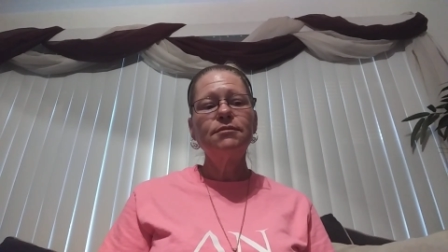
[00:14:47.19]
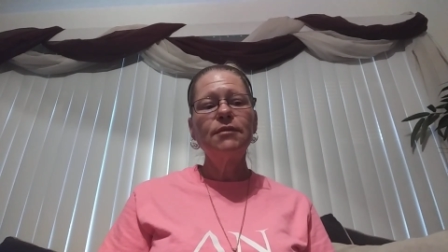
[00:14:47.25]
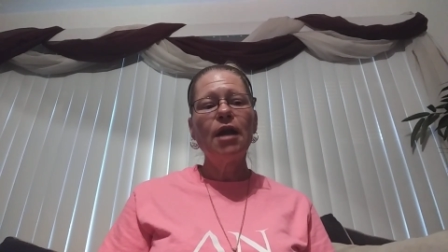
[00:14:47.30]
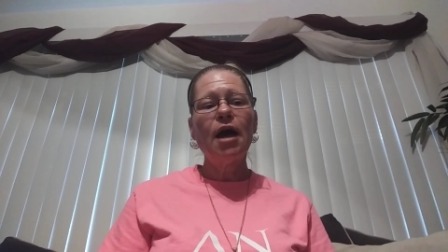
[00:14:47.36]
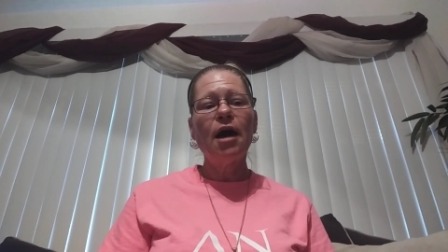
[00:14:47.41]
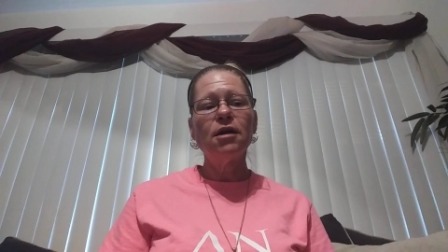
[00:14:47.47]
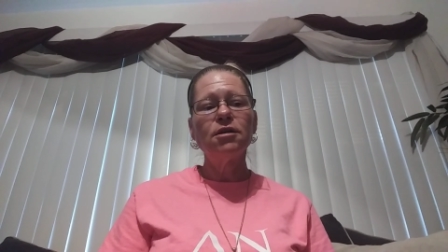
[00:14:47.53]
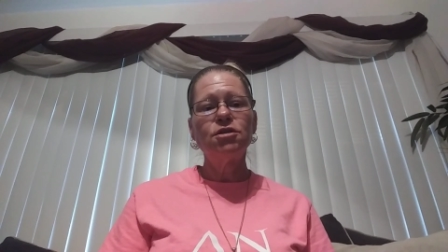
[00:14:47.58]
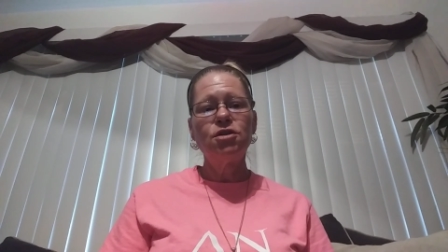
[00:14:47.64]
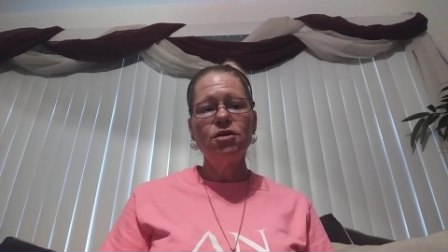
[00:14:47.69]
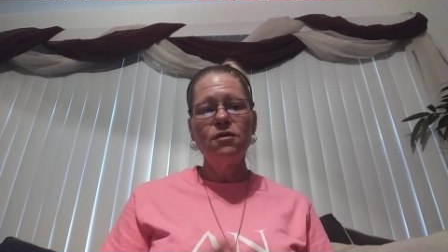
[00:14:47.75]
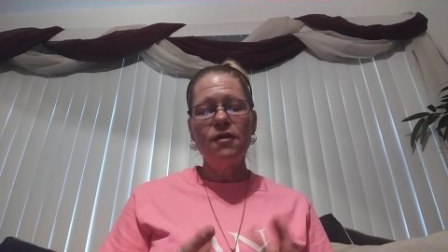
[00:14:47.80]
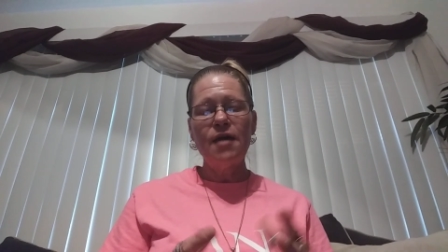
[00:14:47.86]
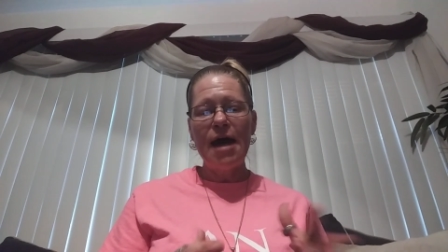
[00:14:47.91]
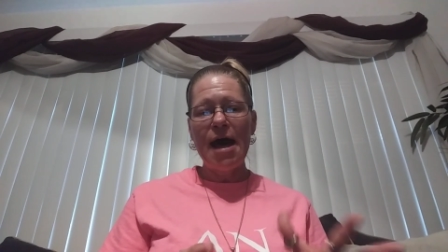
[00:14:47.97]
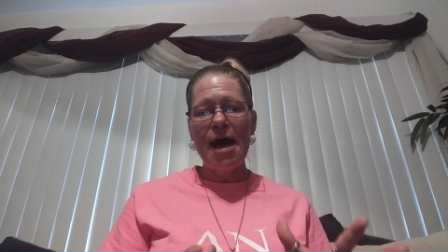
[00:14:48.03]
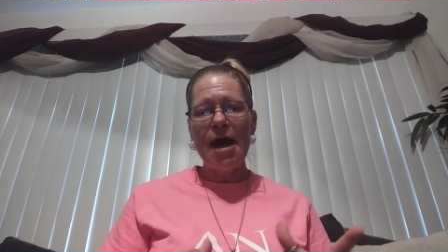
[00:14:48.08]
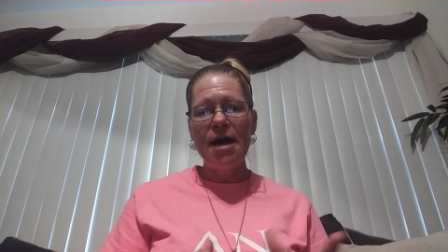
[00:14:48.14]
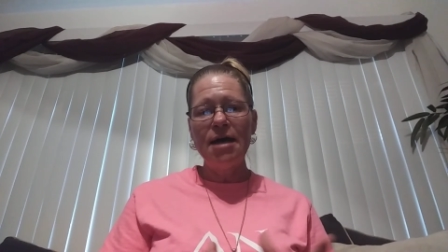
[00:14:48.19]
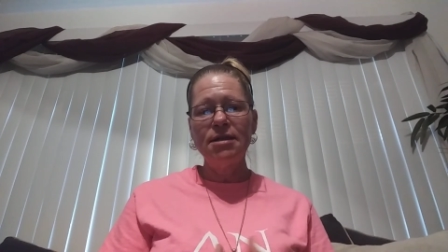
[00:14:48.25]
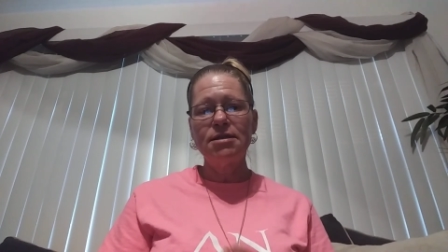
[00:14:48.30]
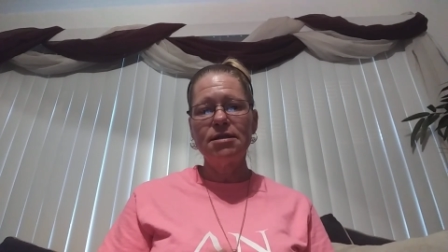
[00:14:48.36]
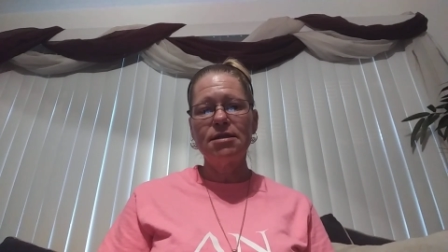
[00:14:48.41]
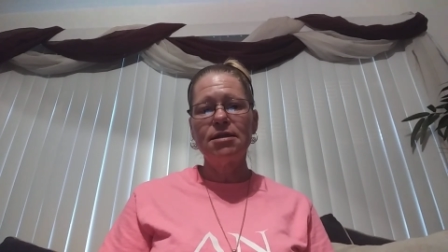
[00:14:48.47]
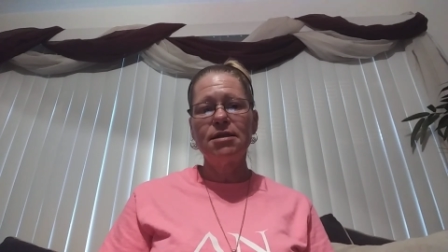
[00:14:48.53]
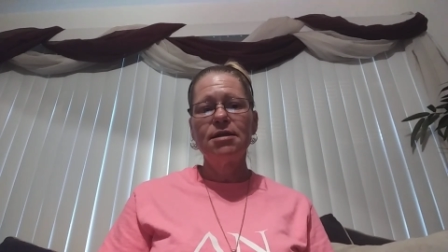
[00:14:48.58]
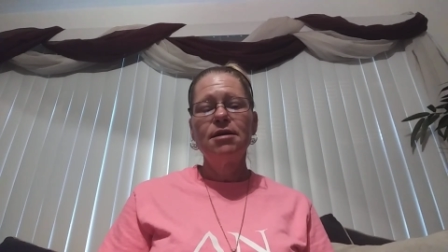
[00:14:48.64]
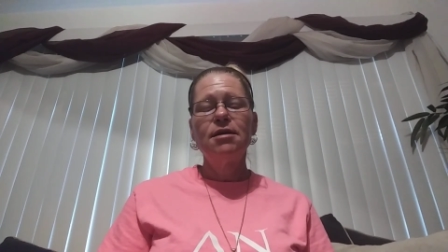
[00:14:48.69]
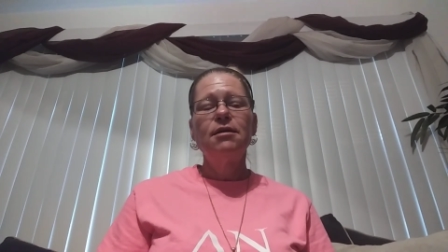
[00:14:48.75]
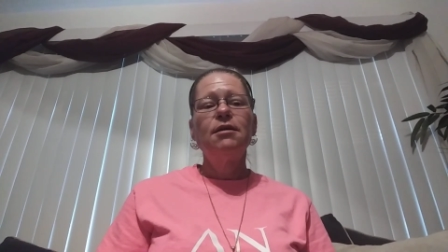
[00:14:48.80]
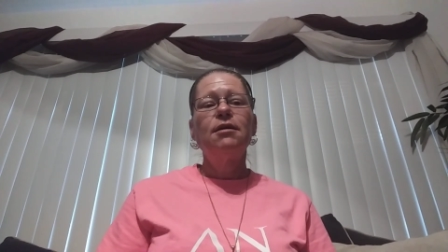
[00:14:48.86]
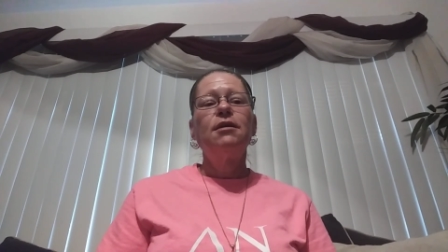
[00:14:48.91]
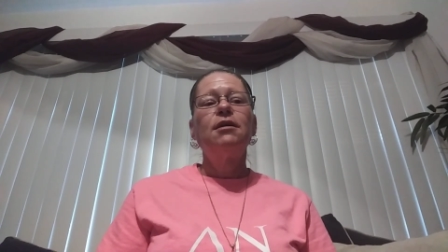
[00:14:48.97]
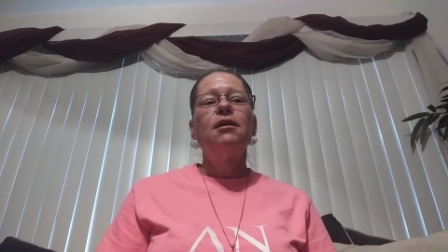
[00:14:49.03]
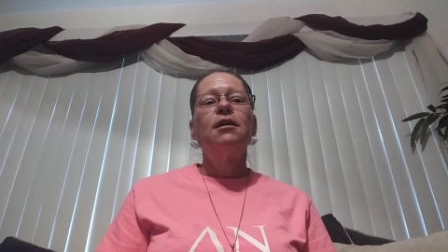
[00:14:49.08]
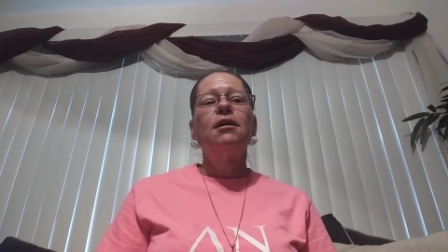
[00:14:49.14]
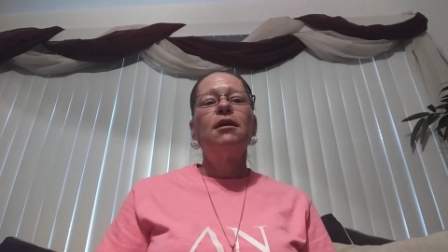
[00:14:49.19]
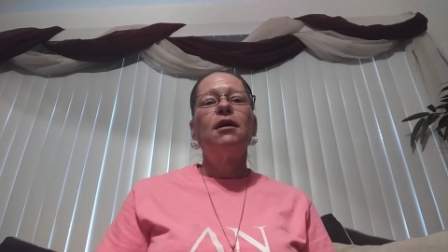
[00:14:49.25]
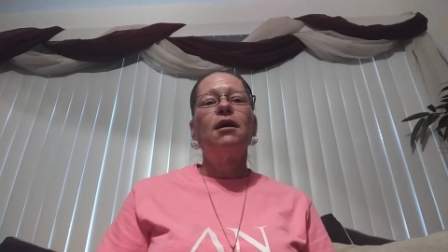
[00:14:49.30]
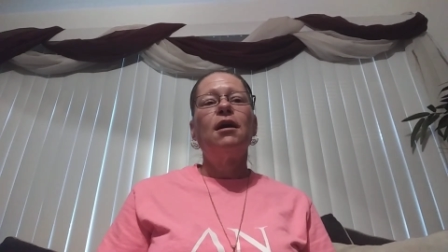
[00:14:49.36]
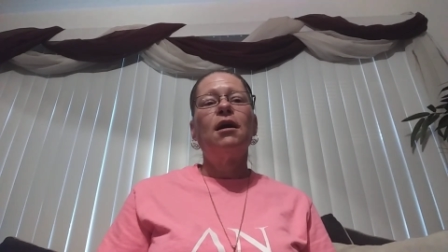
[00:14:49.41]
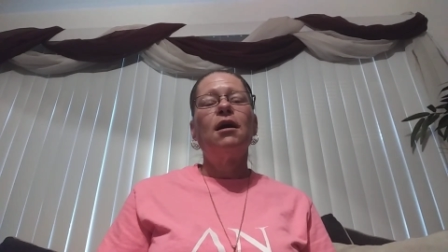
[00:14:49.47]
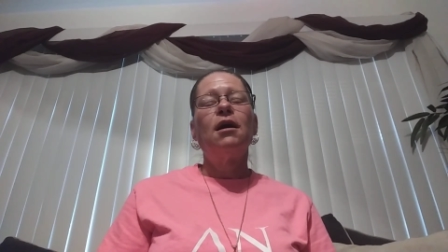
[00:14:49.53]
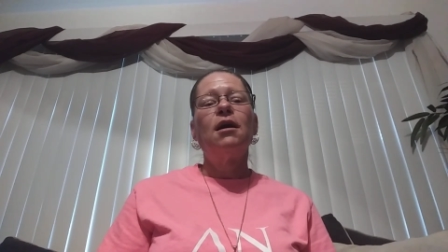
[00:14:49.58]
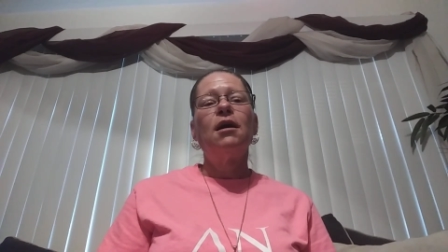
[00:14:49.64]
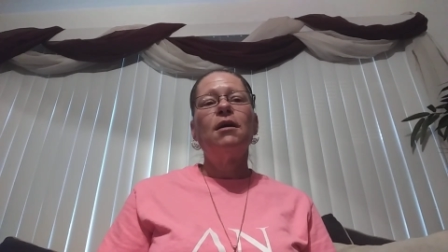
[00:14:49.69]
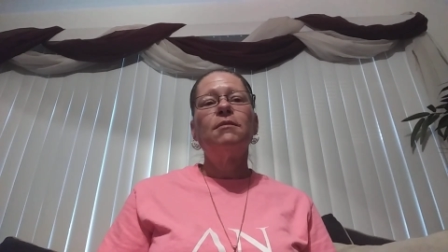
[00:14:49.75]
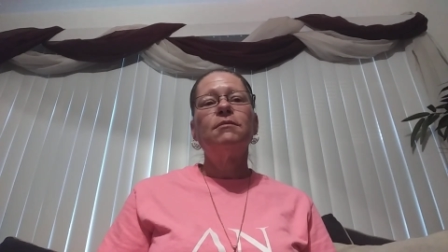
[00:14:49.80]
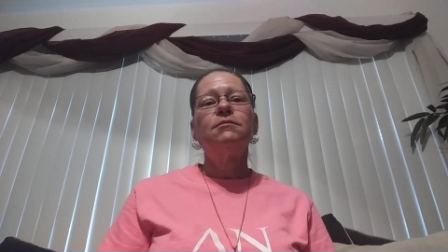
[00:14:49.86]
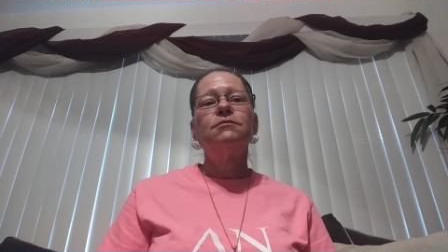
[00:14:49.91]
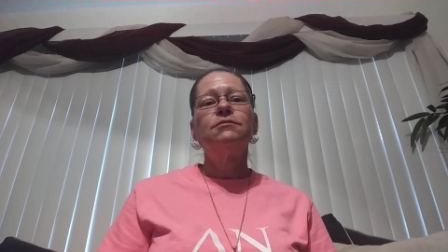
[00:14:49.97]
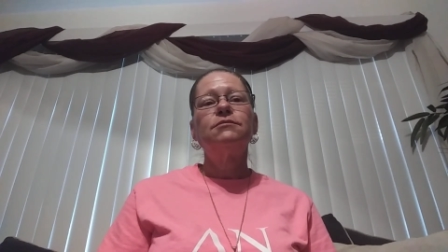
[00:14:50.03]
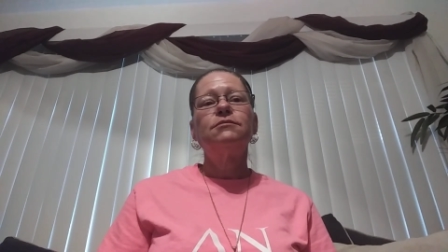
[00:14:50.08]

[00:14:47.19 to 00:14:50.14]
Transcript: I'll do that. Um,